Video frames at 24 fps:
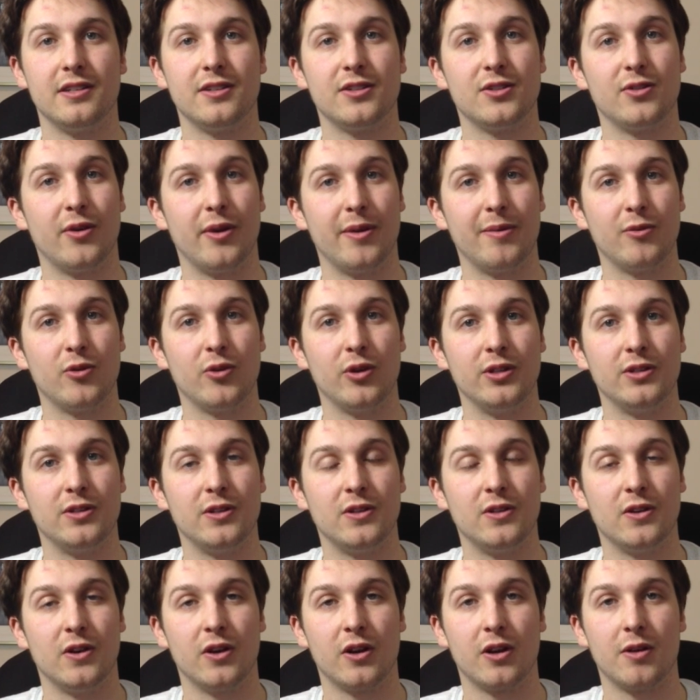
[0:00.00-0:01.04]
So I'm going to
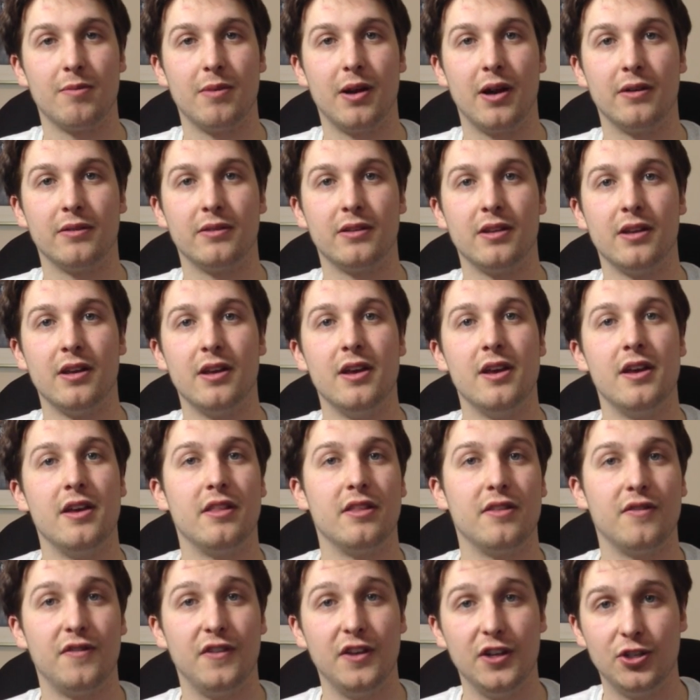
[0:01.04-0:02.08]
talk about
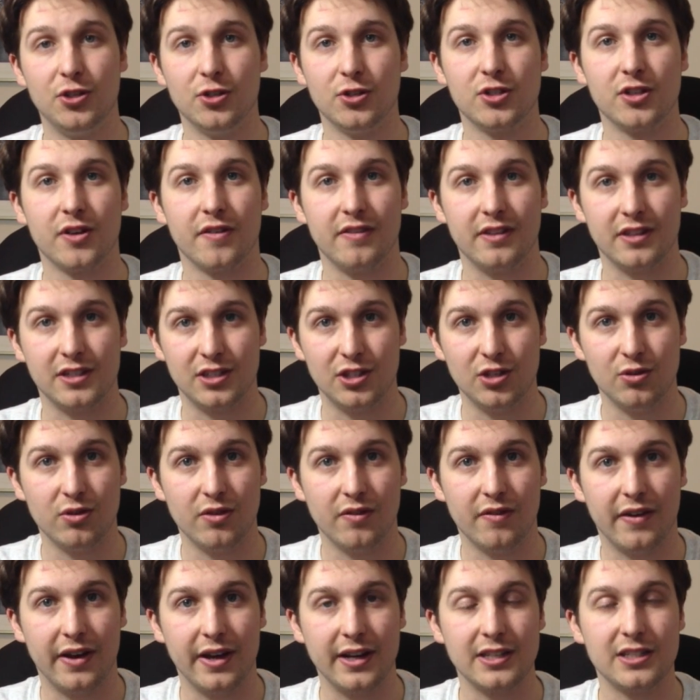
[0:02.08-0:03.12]
the features of this new
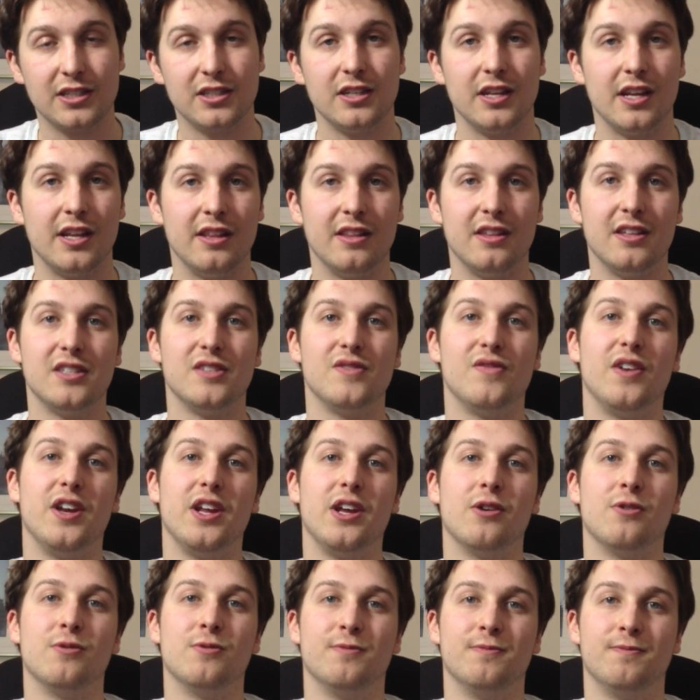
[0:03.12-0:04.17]
device in this video.